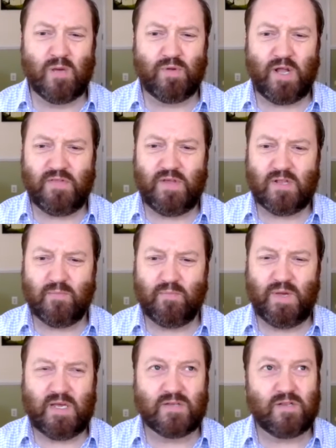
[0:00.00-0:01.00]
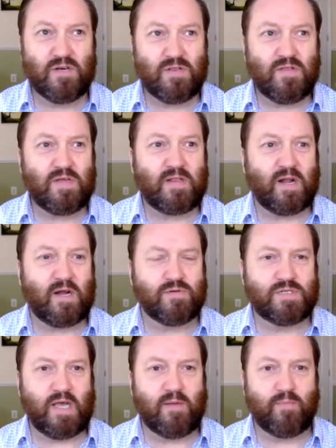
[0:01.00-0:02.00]
But I think the other thing that I
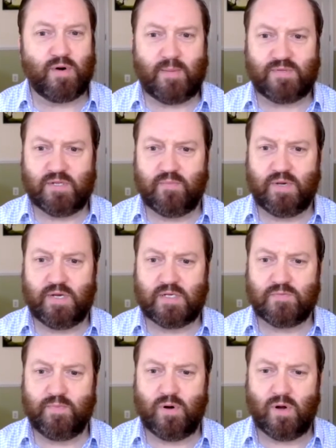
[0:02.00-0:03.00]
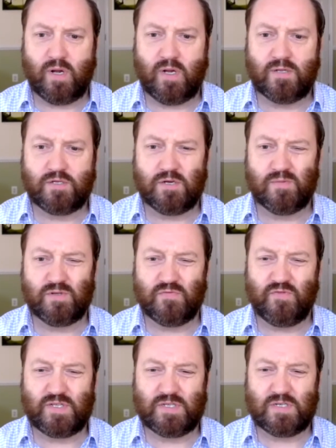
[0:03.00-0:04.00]
would say, and perhaps the biggest point in terms
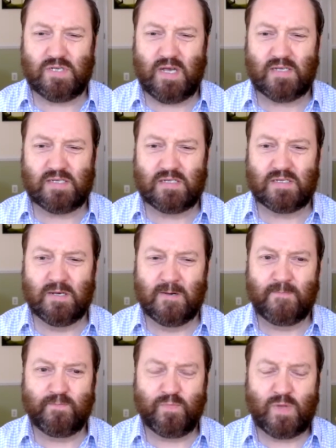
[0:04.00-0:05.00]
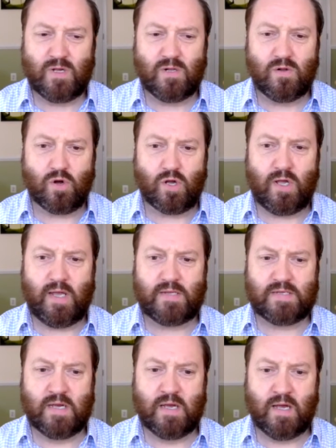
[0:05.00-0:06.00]
of the success is, look,
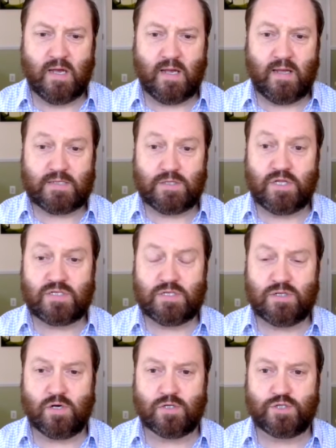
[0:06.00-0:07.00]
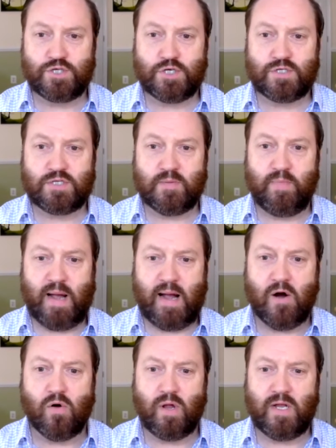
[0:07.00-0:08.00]
this is not just
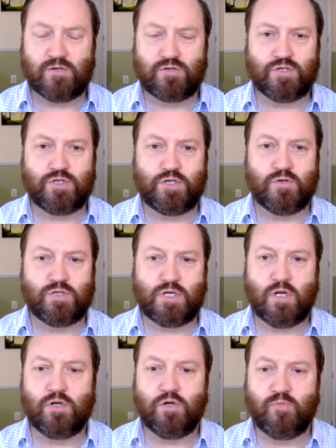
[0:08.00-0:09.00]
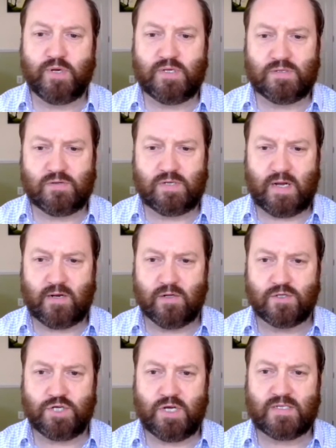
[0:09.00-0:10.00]
about introducing a new piece of
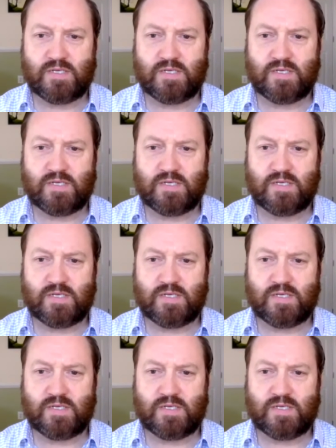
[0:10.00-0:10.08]
technology.